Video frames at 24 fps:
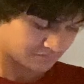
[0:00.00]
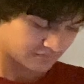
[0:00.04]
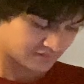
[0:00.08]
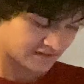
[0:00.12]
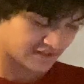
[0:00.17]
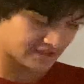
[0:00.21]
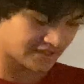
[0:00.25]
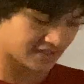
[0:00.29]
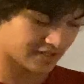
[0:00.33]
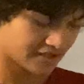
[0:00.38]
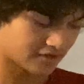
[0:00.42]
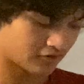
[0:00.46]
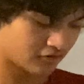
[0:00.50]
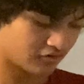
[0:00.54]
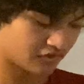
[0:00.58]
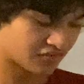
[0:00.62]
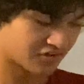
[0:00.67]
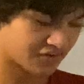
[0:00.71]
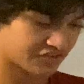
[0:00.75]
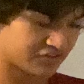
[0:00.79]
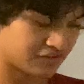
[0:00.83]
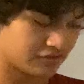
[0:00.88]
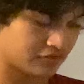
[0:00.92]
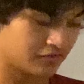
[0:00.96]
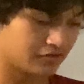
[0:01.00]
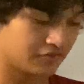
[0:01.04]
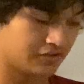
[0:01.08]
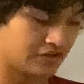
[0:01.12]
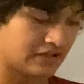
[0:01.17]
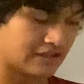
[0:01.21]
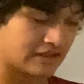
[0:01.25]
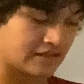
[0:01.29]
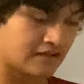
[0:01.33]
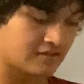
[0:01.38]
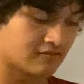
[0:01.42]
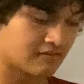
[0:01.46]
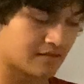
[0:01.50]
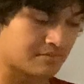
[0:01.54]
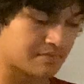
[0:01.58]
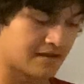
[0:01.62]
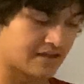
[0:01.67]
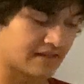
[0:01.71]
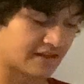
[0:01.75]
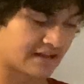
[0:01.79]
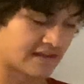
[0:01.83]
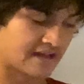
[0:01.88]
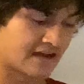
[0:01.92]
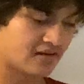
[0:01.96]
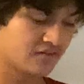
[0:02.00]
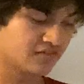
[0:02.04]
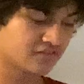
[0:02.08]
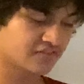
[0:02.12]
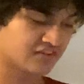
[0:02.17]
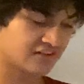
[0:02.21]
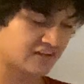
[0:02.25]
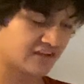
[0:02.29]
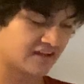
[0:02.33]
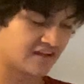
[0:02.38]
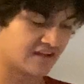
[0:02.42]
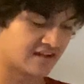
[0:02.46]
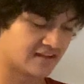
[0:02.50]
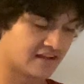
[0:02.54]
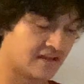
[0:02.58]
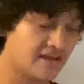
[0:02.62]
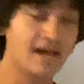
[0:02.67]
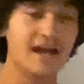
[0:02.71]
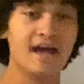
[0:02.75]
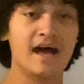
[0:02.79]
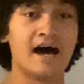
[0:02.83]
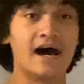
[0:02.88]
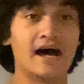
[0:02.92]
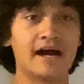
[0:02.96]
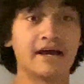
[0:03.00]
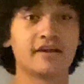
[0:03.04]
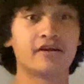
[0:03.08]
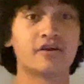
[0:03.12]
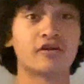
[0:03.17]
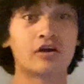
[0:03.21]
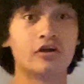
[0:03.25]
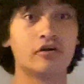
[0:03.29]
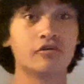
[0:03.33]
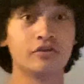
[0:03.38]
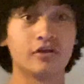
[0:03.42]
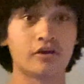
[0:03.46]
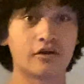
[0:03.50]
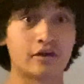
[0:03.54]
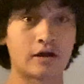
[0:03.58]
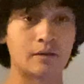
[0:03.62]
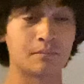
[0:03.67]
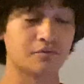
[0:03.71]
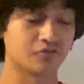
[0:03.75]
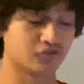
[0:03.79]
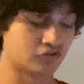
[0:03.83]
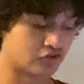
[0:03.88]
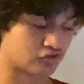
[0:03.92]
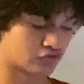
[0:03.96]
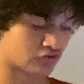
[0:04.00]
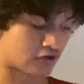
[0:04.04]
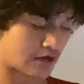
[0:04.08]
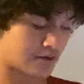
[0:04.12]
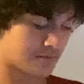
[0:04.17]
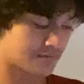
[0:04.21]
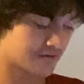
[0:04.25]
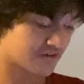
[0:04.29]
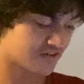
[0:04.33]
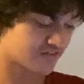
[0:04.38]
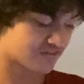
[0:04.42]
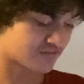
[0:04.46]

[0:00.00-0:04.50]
and go over to the Eli Man account, and I've grown a couple subscribers